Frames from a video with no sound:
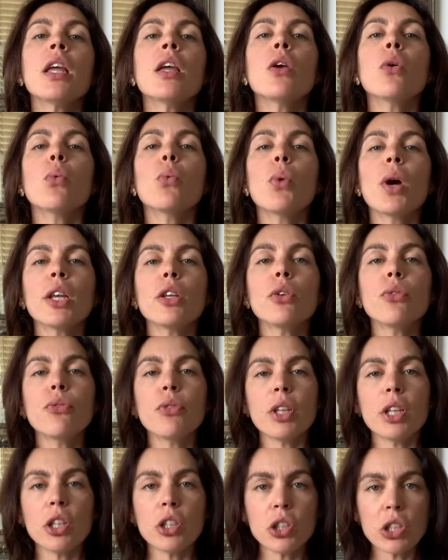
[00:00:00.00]
When you
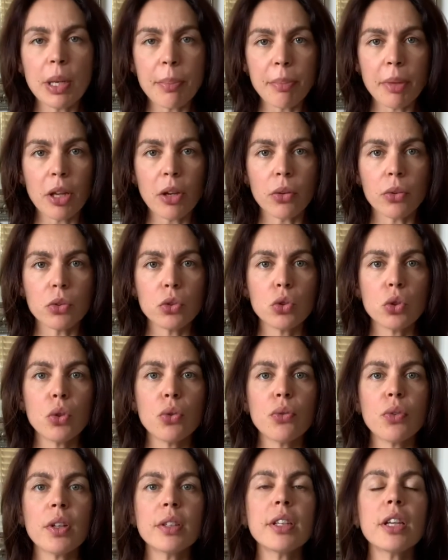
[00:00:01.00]
finish a meal, do you
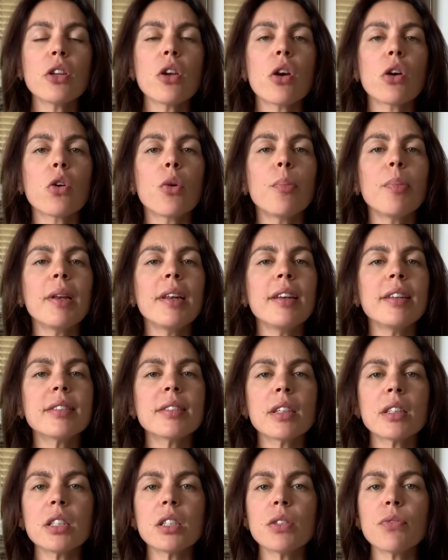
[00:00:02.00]
feel that you are completely
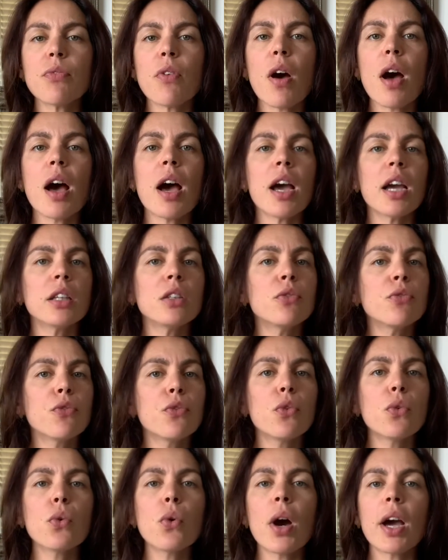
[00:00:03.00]
satisfied,
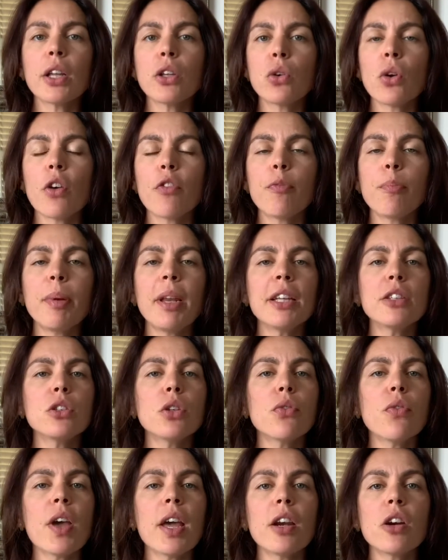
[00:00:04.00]
full, and you have plenty
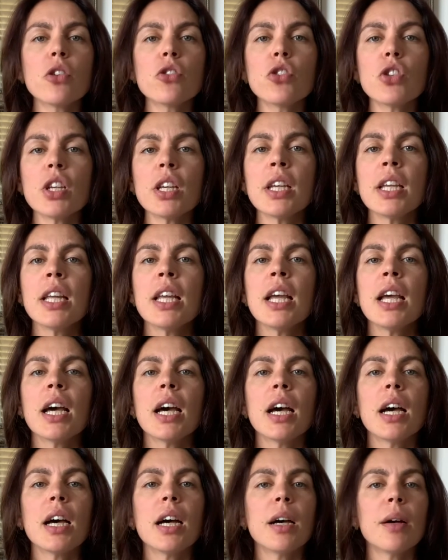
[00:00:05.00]
of energy
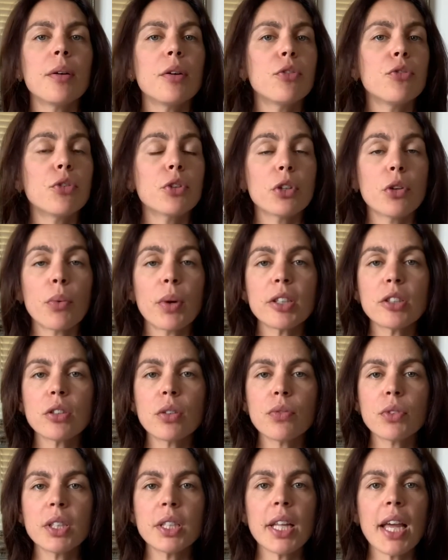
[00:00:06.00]
uh, for the rest
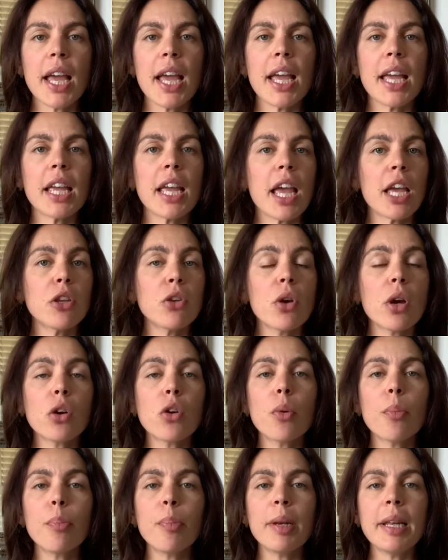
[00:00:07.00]
of the day and you are
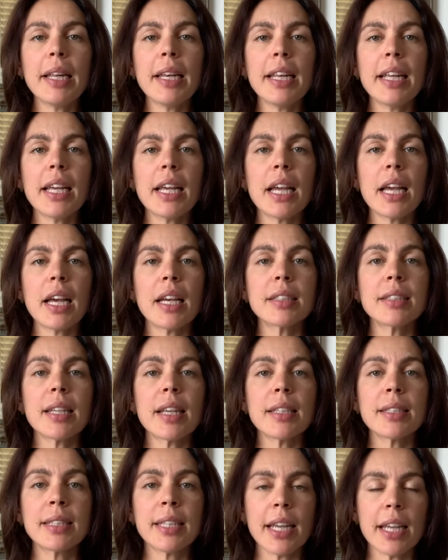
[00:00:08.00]
completely
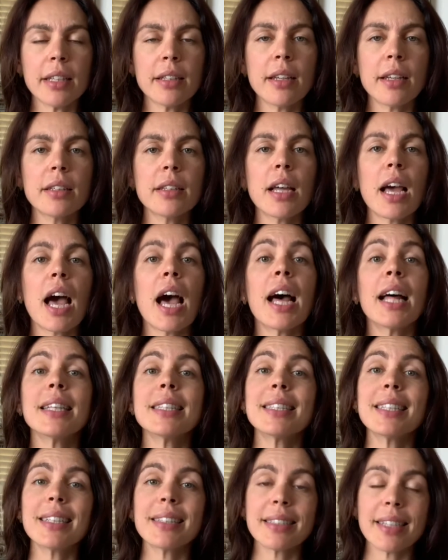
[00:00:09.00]
satiated
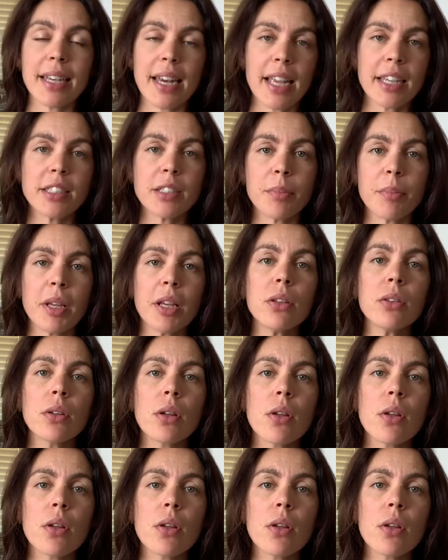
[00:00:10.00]
until the next meal?